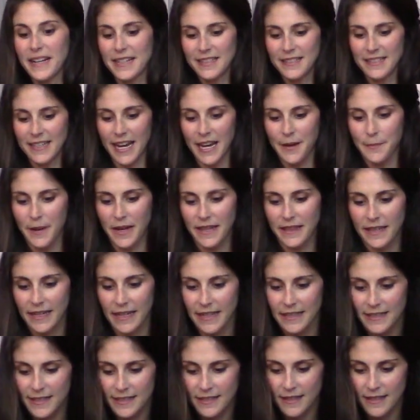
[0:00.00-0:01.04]
shape, and then
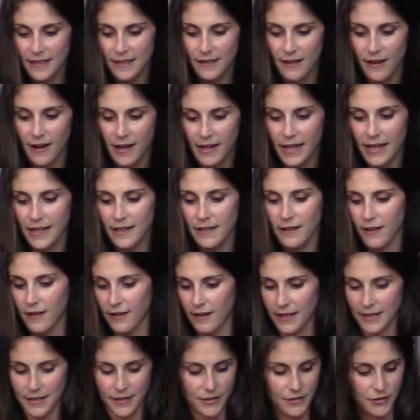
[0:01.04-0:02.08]
I just knock it
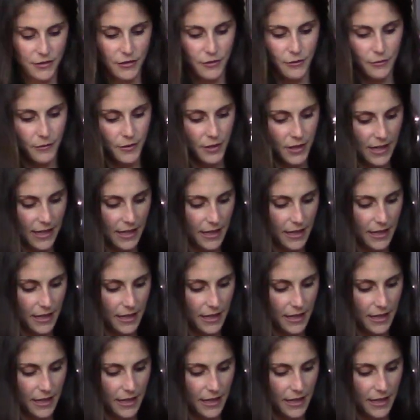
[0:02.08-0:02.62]
onto the